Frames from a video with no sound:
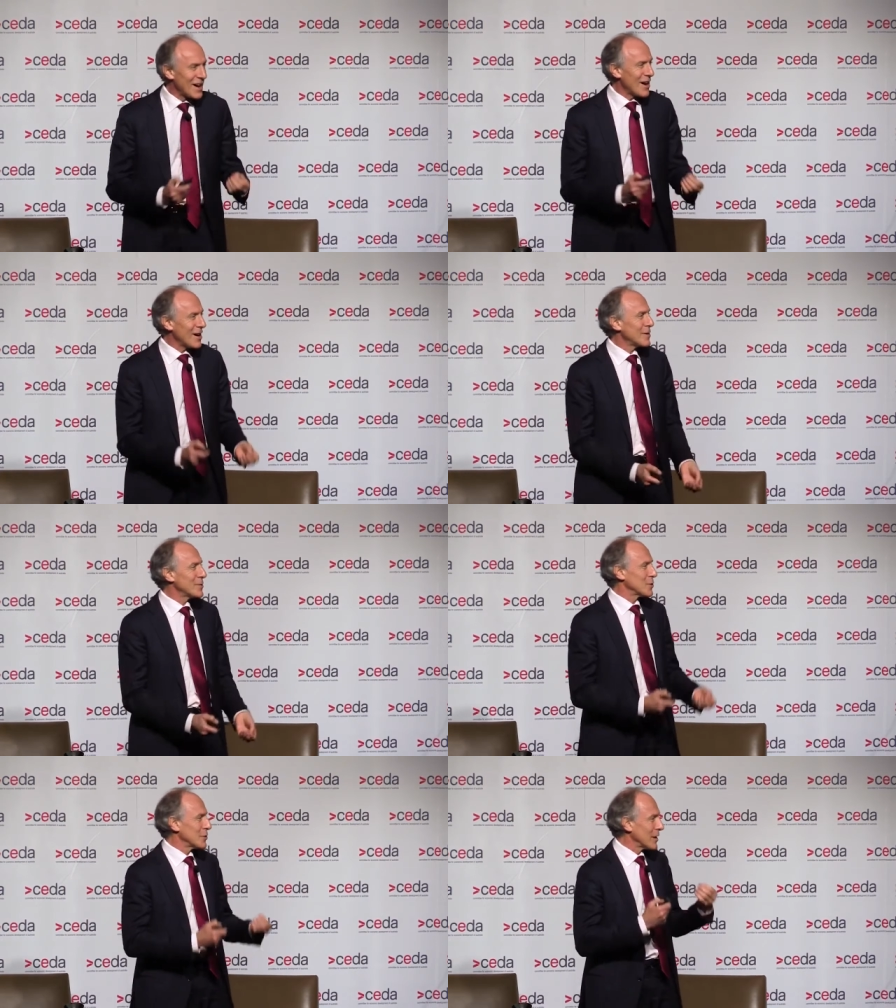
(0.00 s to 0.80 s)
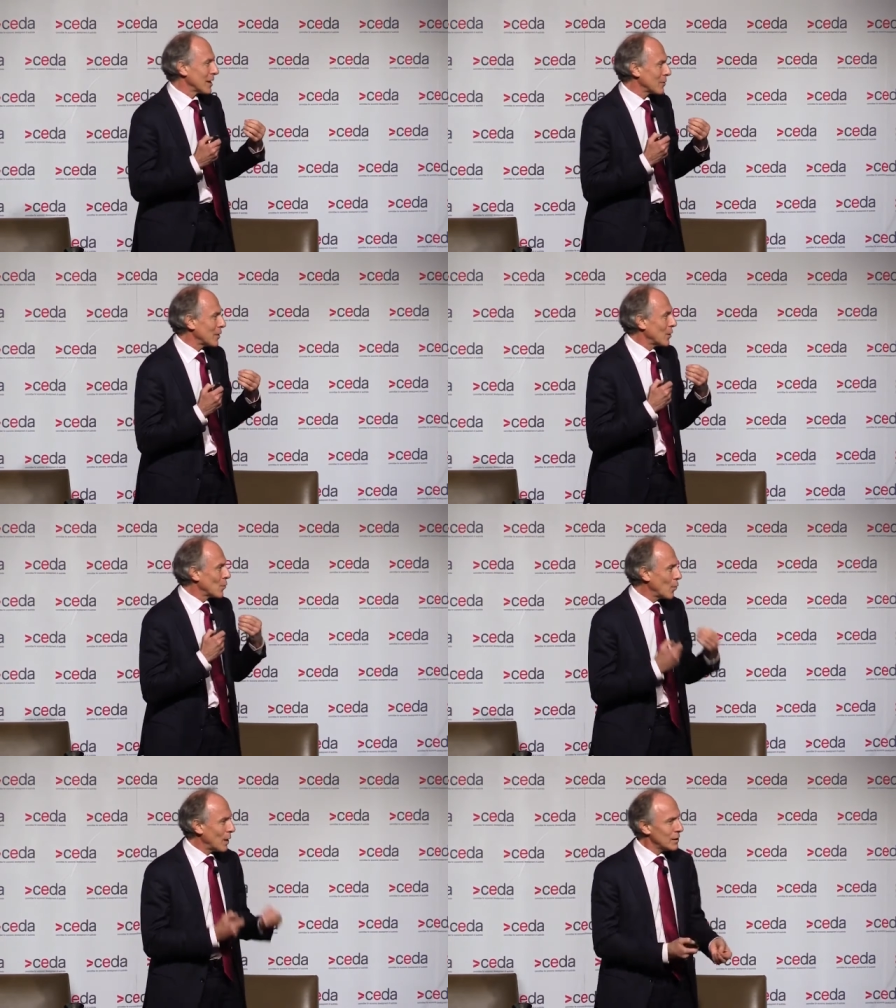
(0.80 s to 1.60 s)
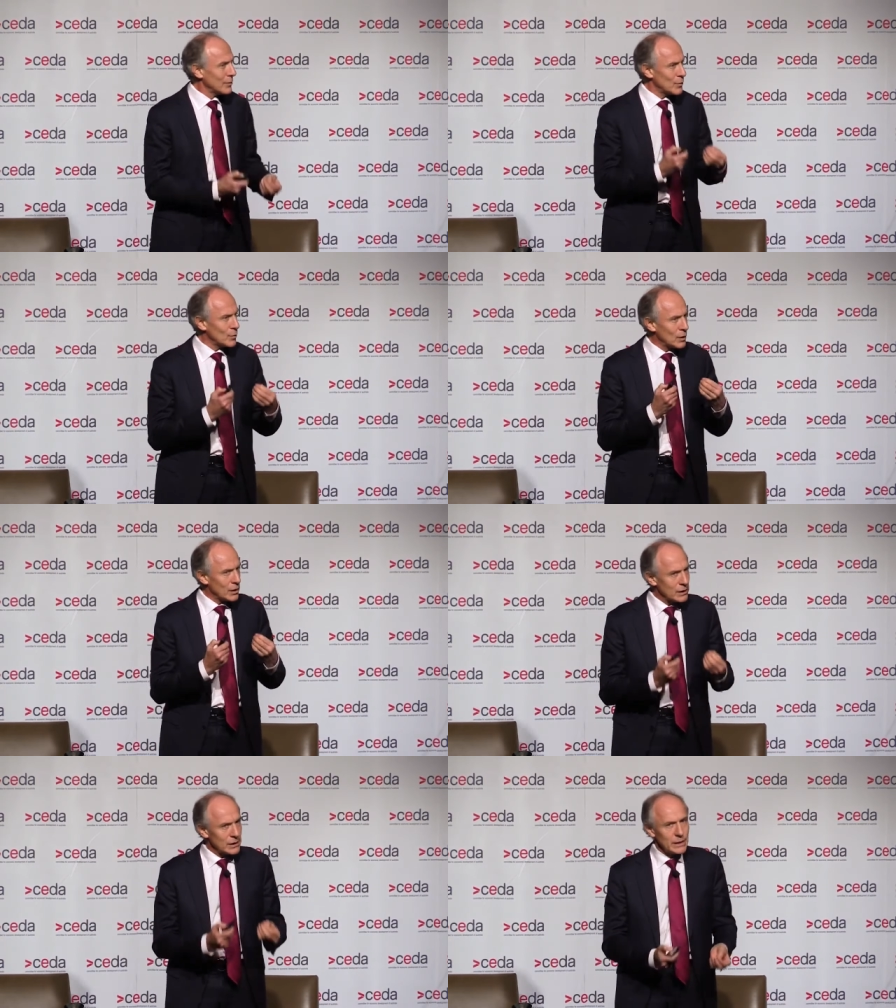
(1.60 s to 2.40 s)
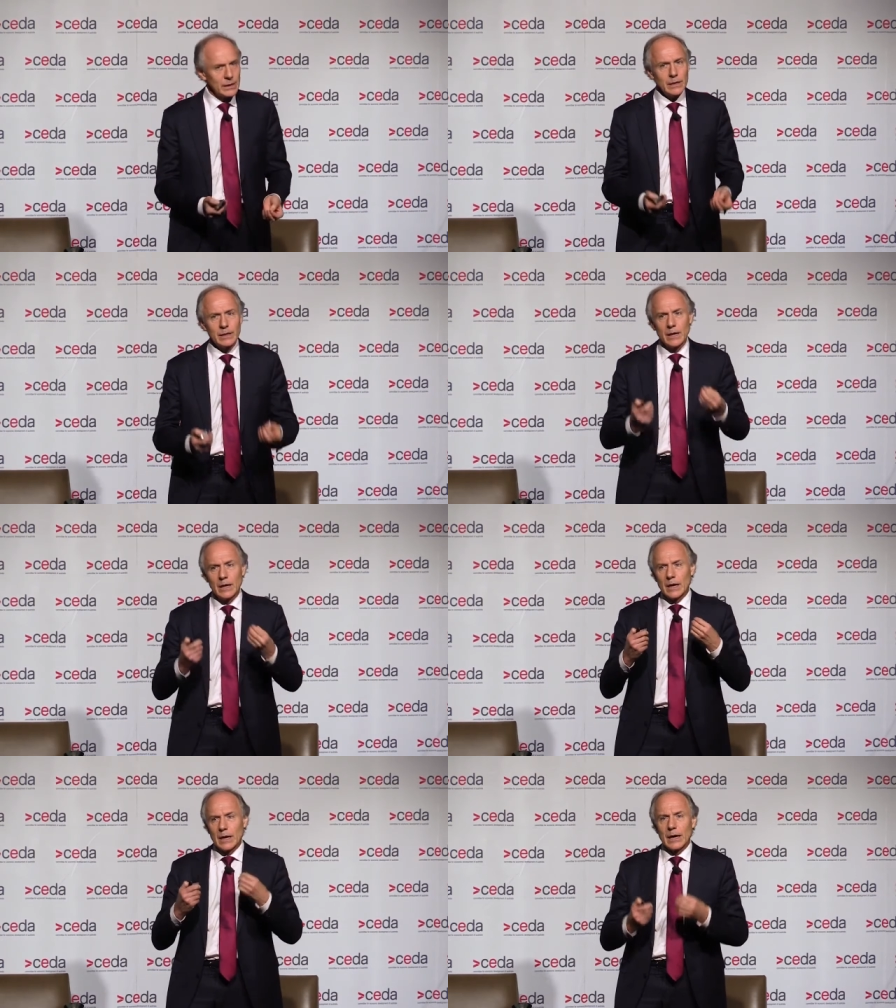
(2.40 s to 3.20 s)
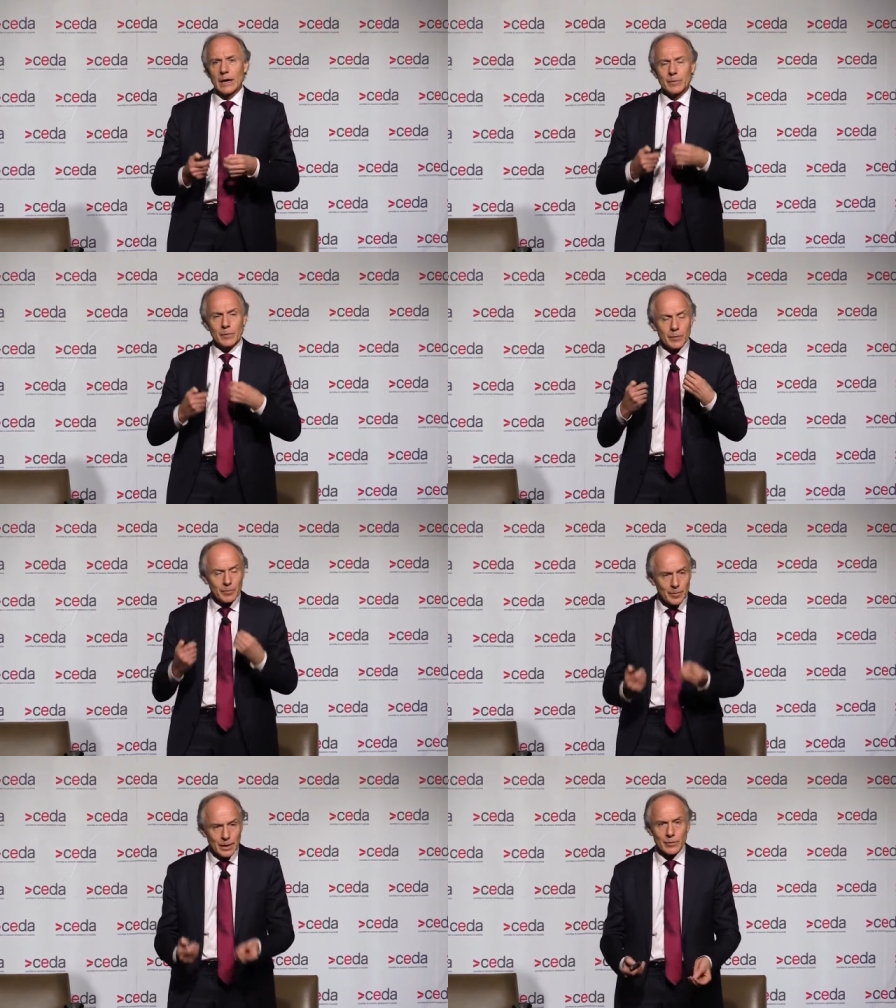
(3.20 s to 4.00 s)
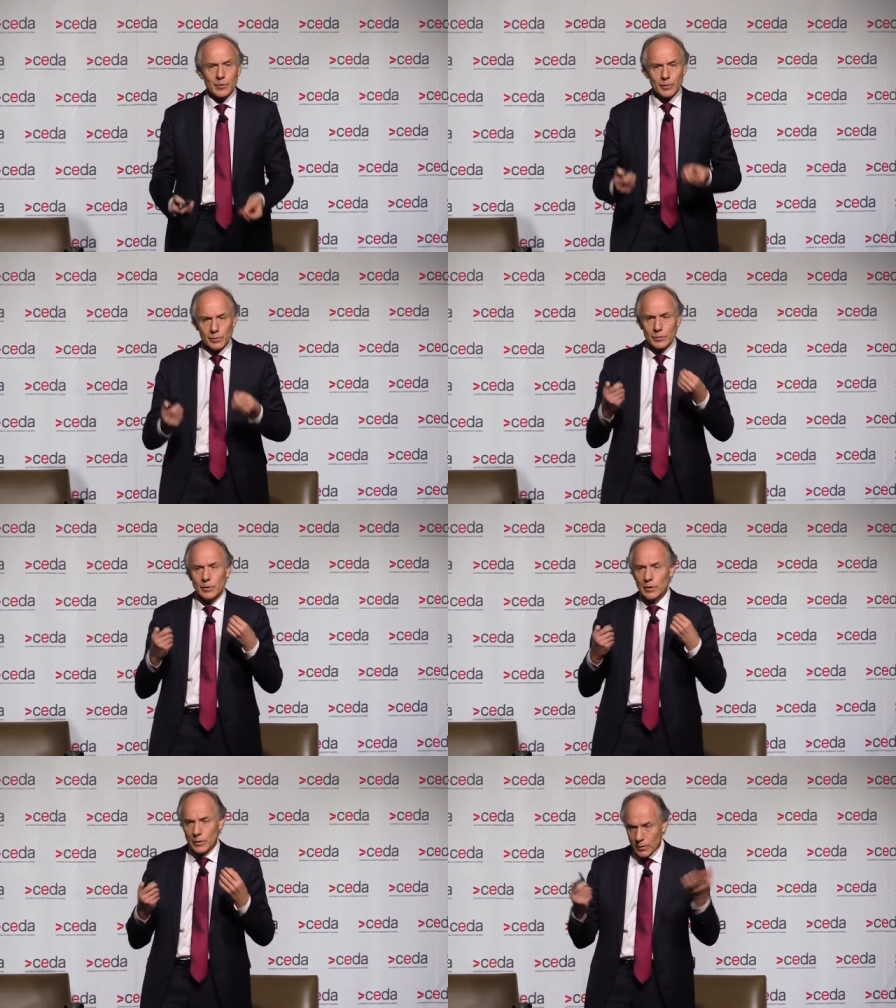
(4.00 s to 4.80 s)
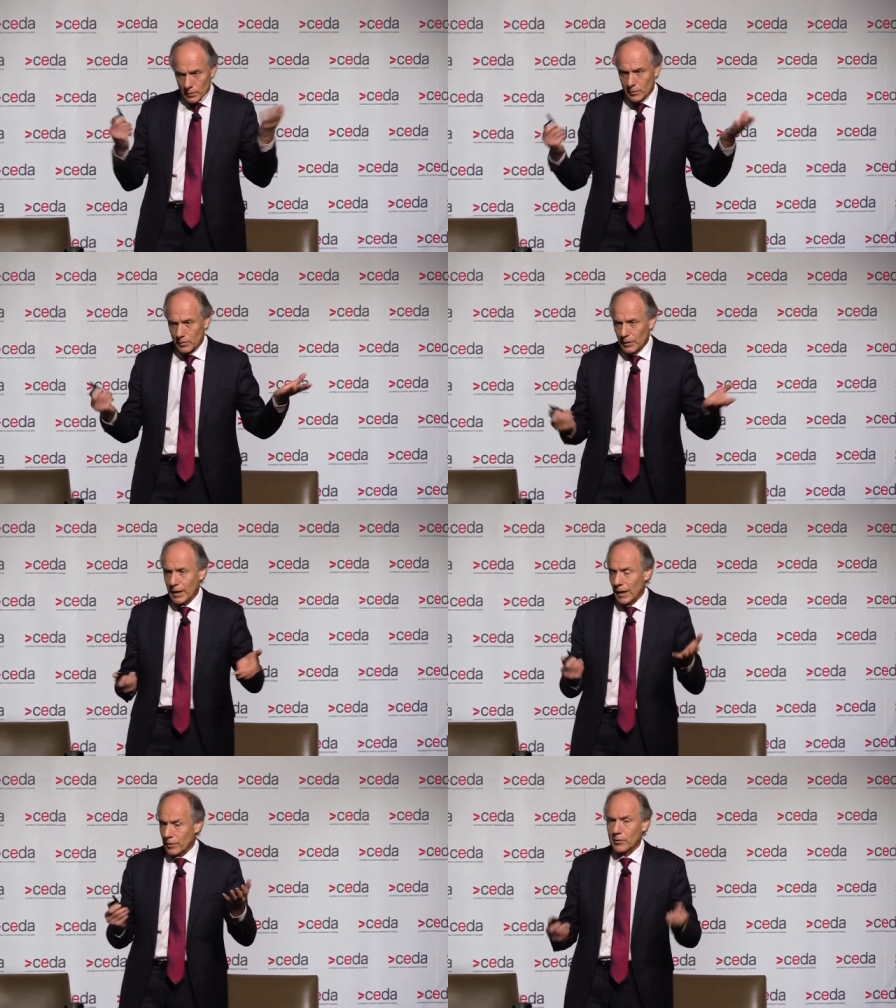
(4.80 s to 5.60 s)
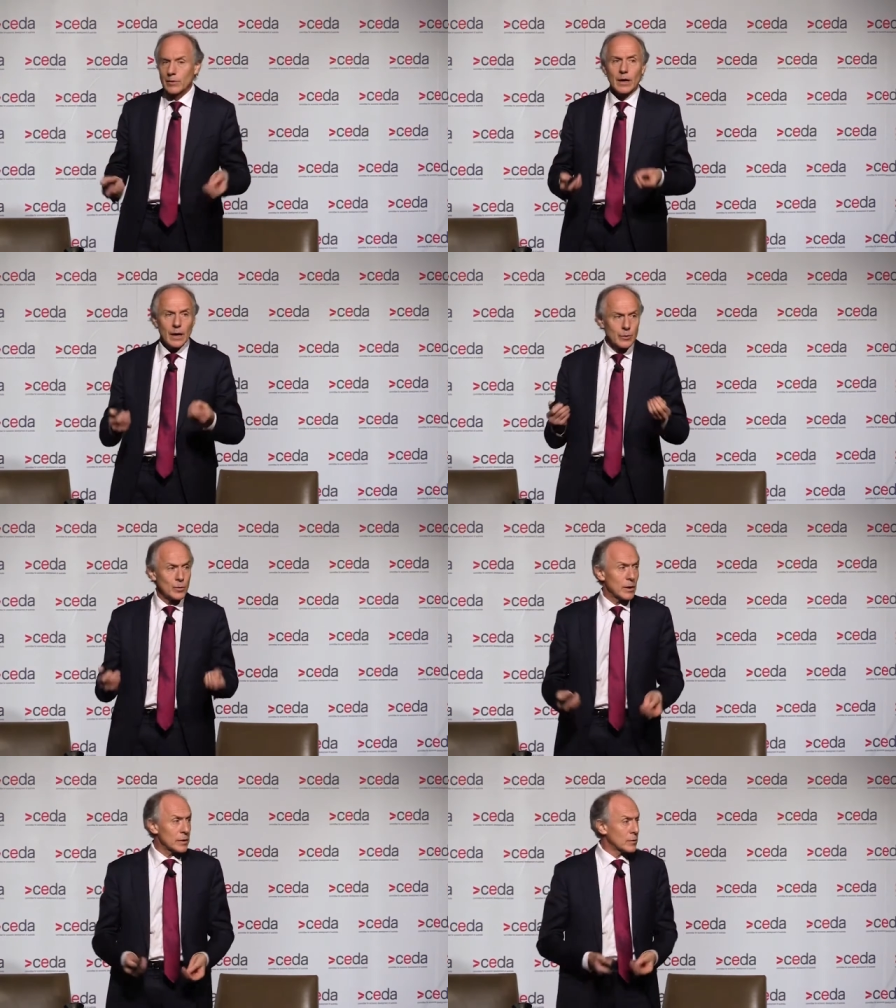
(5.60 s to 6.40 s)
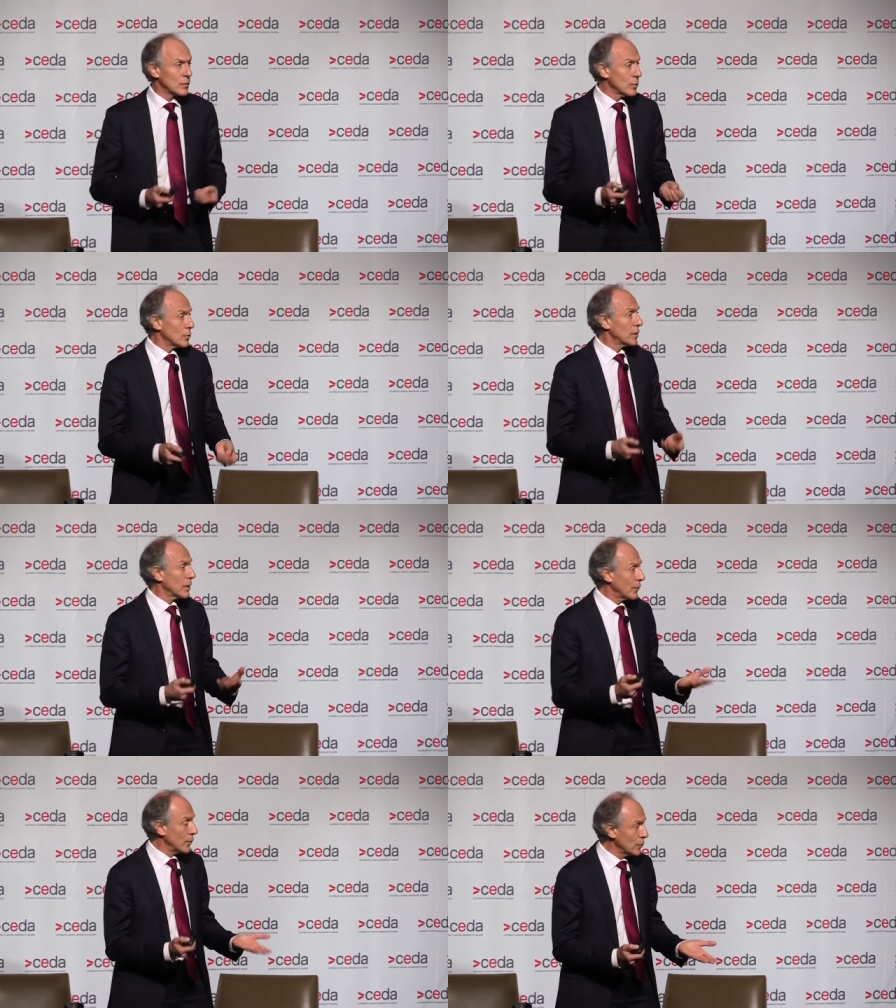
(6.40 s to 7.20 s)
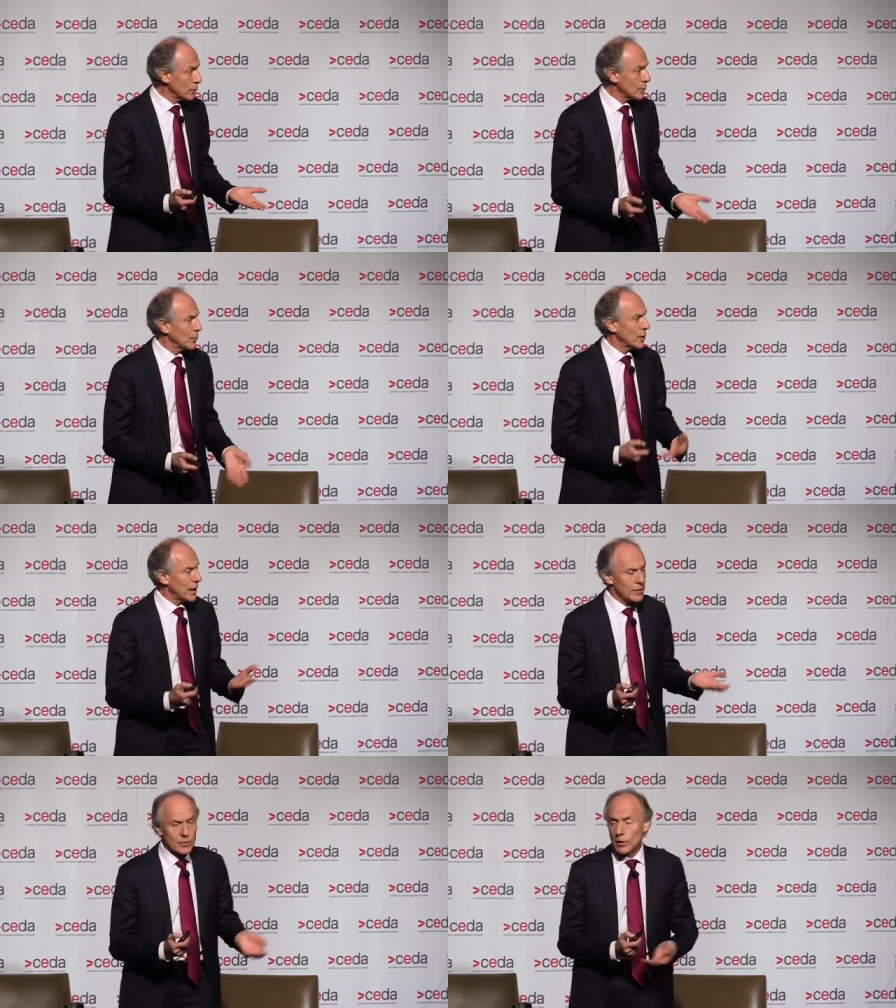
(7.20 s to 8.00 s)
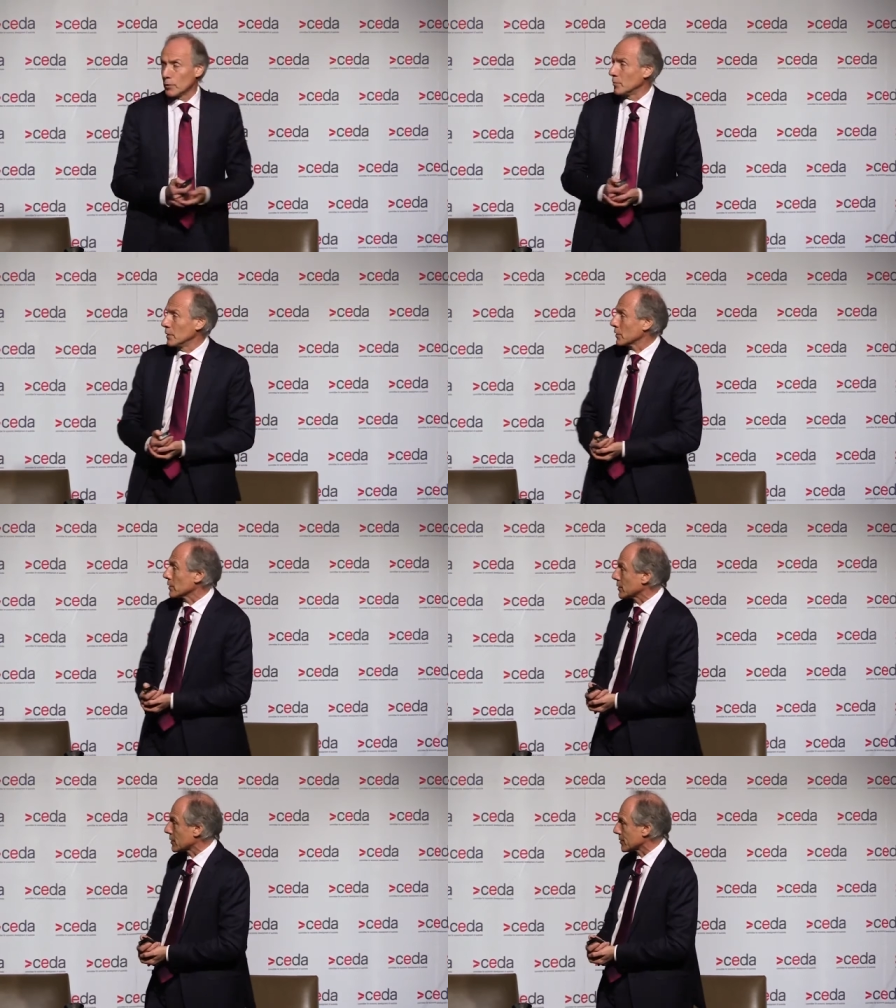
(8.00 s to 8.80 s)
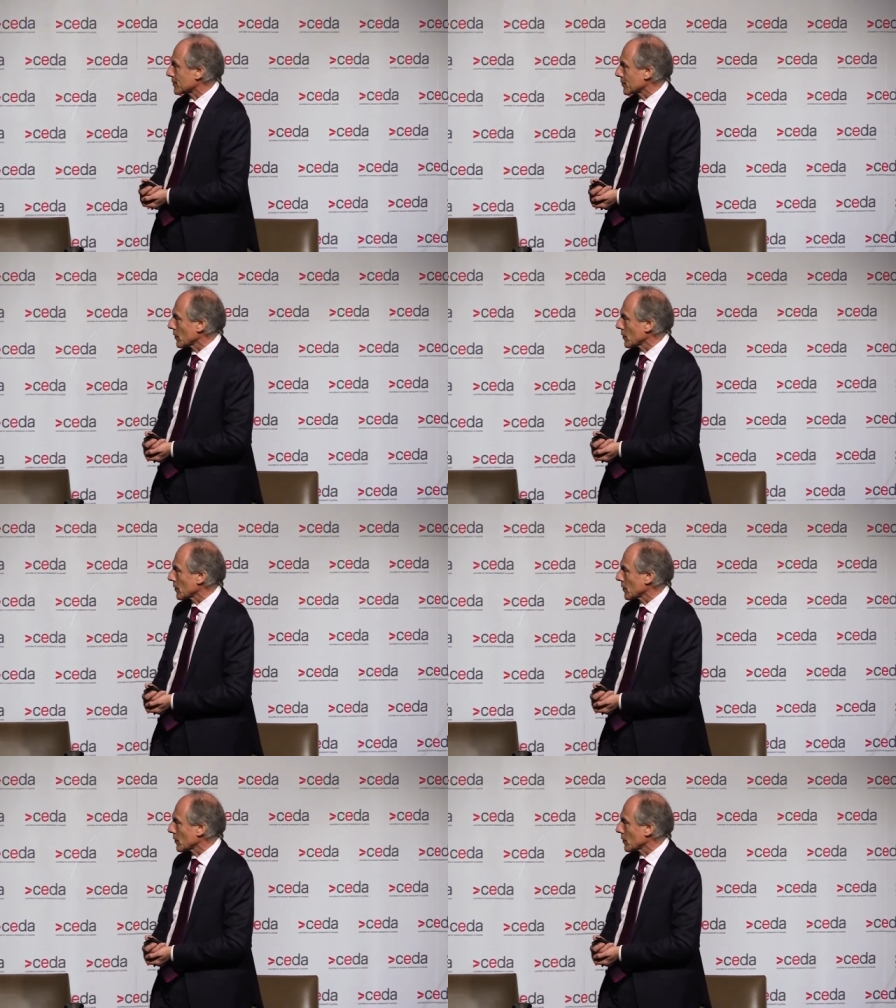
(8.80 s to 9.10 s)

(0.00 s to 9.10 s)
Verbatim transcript: Hydrogen, a wonderful, clean, um, combustible gas, otherwise called a fuel that has no emissions.